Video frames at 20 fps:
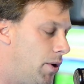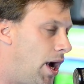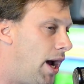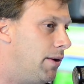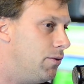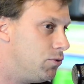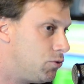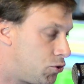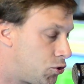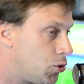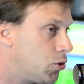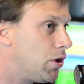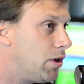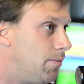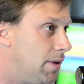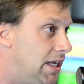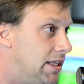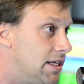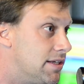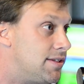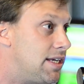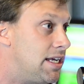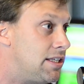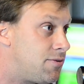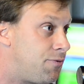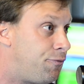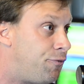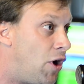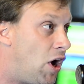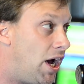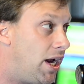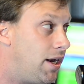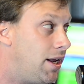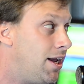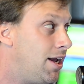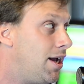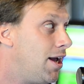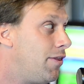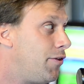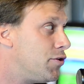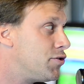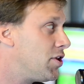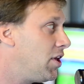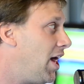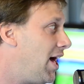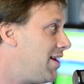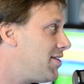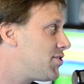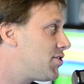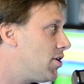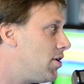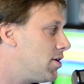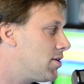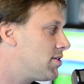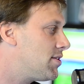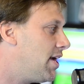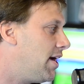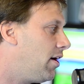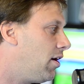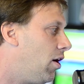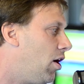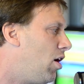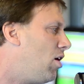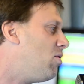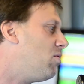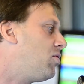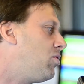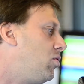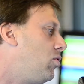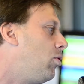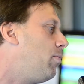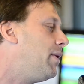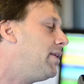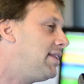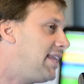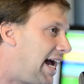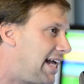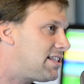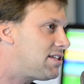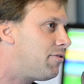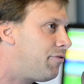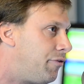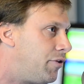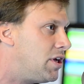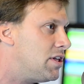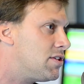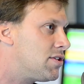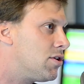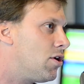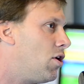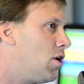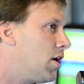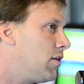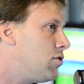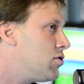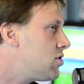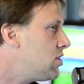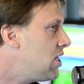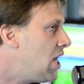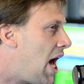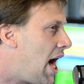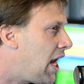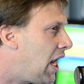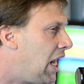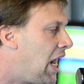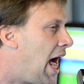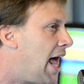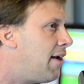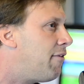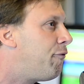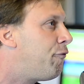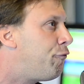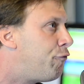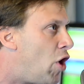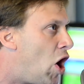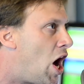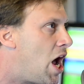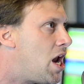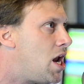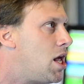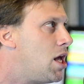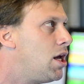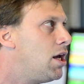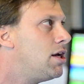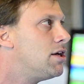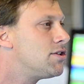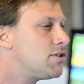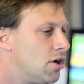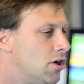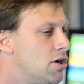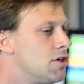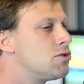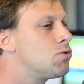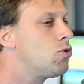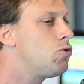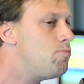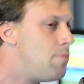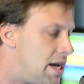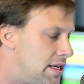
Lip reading: I truly mean this. It's fun. There's a lot of songs that are, oh, cool, but that's a fun song, and there's not a lot of fun songs with